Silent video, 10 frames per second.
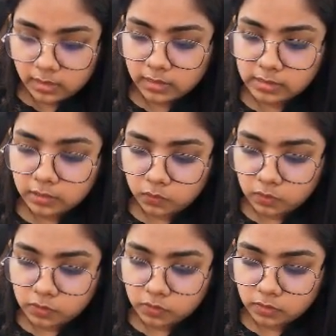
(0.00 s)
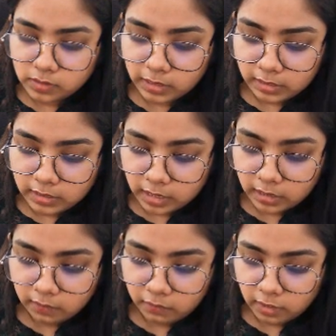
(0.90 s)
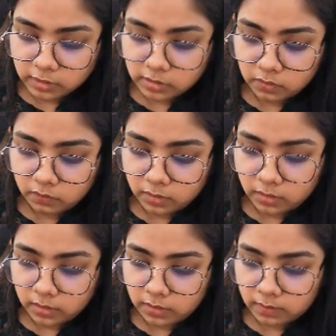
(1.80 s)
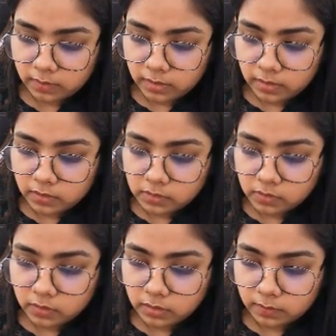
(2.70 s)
is equals to this entire fraction over here. Sorry,